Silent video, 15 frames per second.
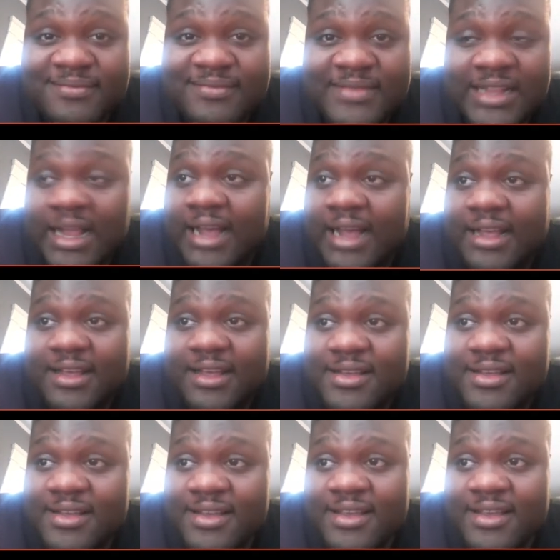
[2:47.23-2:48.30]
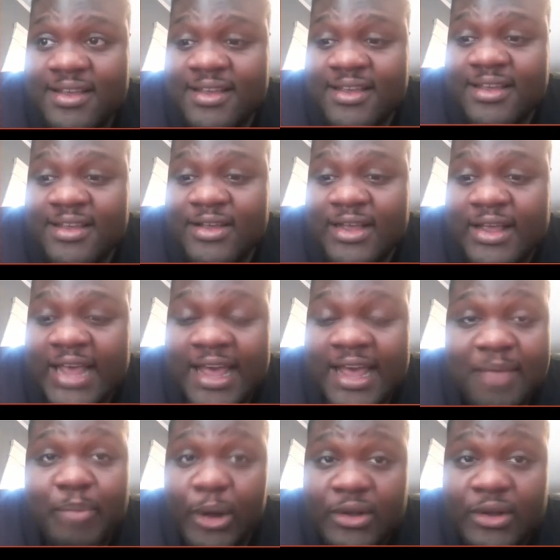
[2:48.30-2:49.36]
Like
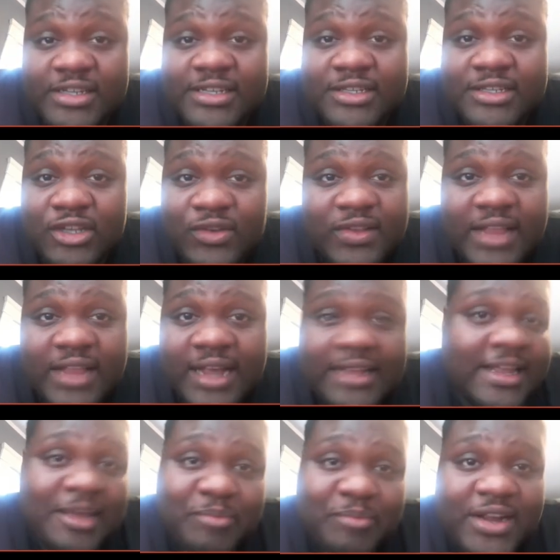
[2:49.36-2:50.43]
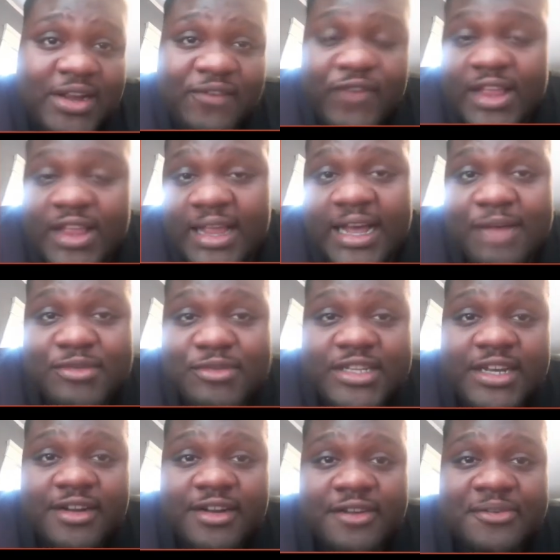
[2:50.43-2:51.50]
in person too. Like damn near it felt like I was
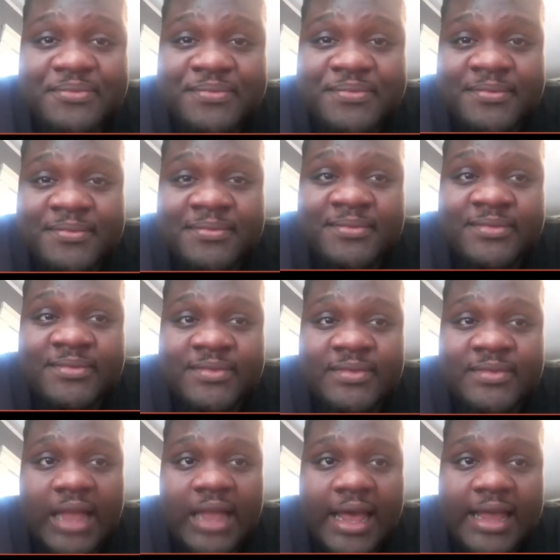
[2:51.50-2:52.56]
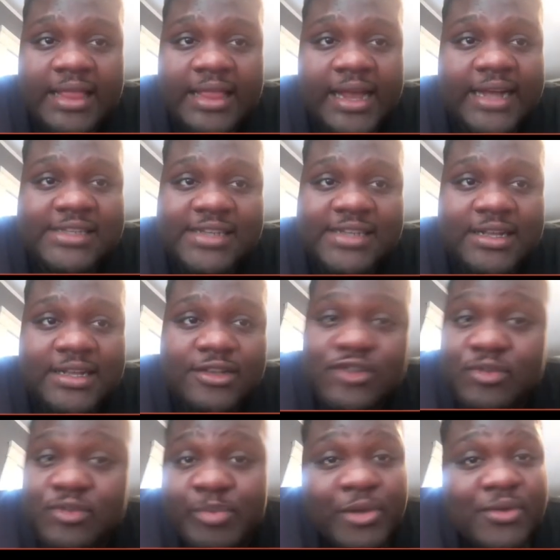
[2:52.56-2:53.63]
there. And like I said, this
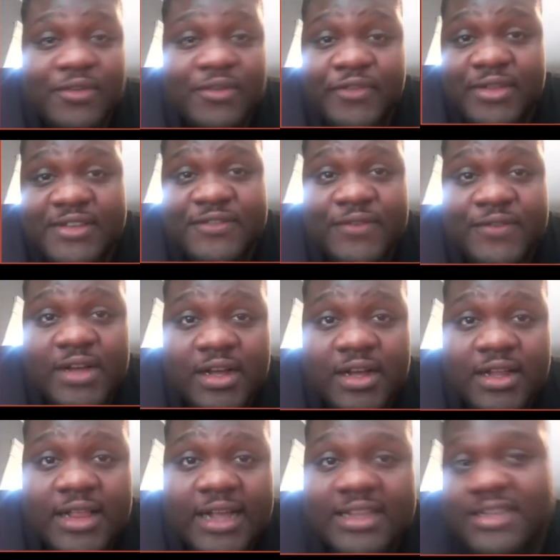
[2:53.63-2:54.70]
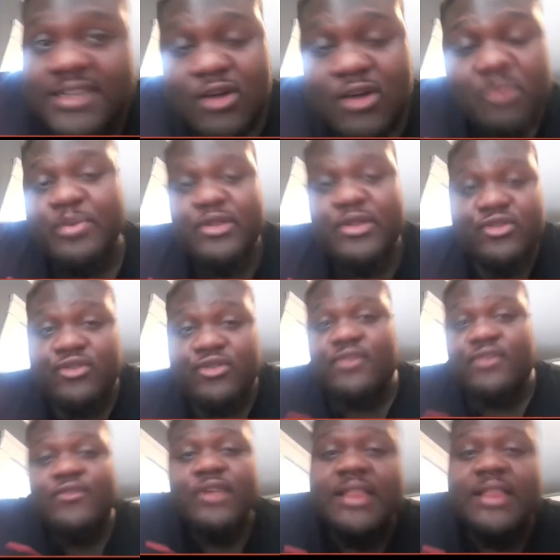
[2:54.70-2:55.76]
is beautiful as fuck. Like this opened the
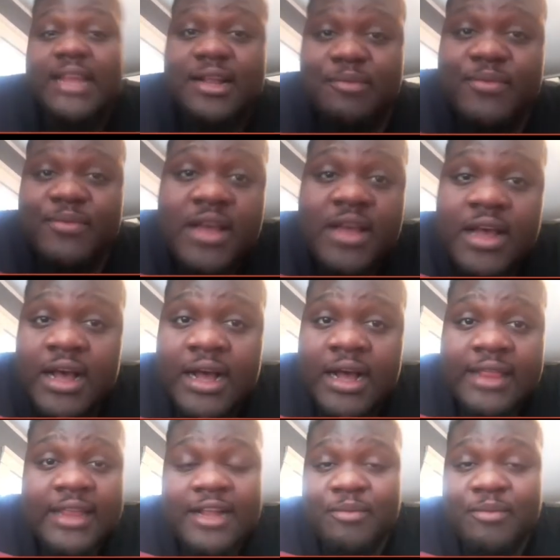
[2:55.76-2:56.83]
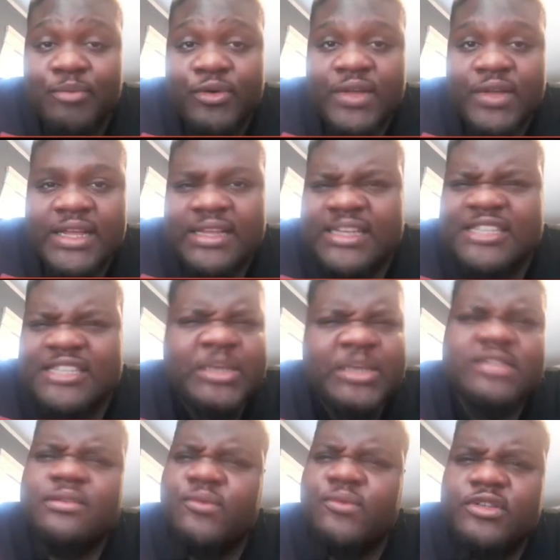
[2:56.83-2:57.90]
door for a lot of a lot of bull,
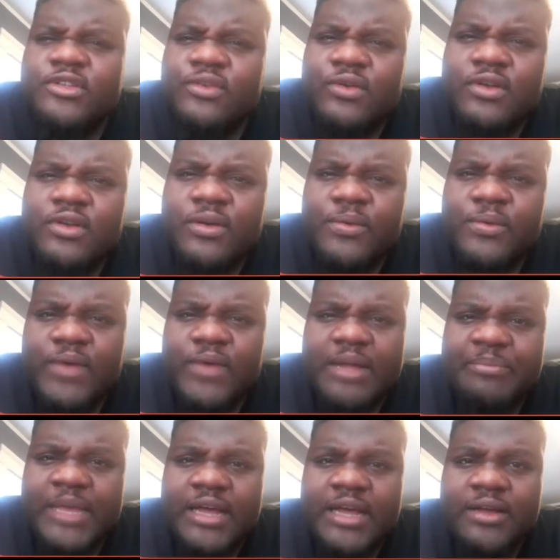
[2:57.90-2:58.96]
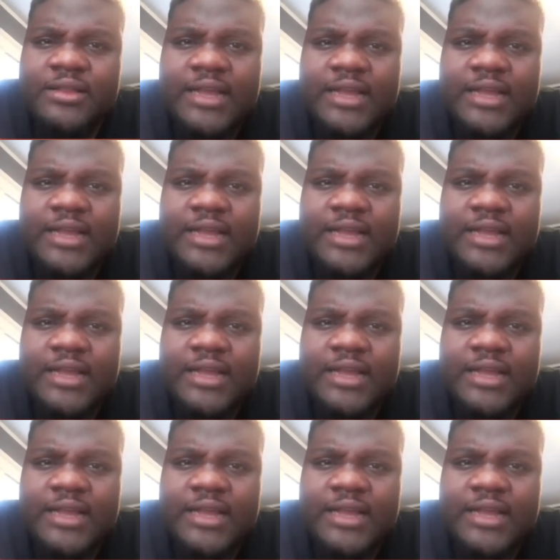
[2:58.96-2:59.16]
especially what's going on with rap now.